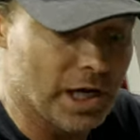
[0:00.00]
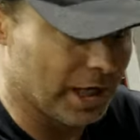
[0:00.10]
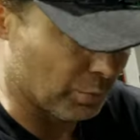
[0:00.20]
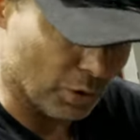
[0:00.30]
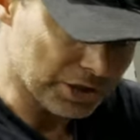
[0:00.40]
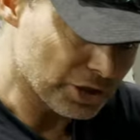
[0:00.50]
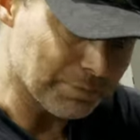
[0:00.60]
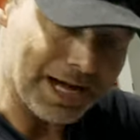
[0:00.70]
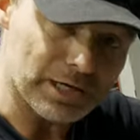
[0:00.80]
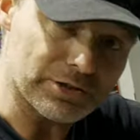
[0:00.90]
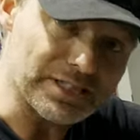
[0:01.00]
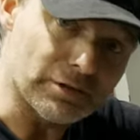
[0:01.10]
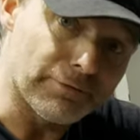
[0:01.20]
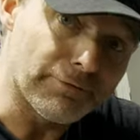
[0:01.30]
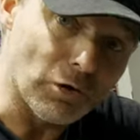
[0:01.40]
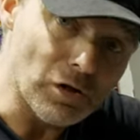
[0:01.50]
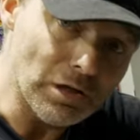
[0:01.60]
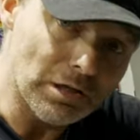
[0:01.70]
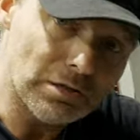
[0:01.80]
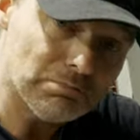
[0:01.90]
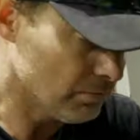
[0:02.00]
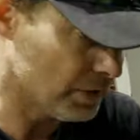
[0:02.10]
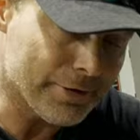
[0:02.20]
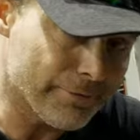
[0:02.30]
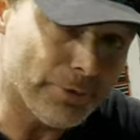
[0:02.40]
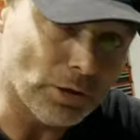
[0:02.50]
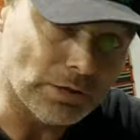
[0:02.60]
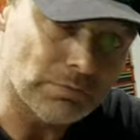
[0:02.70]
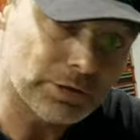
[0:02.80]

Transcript: And once your batteries are full, they're full.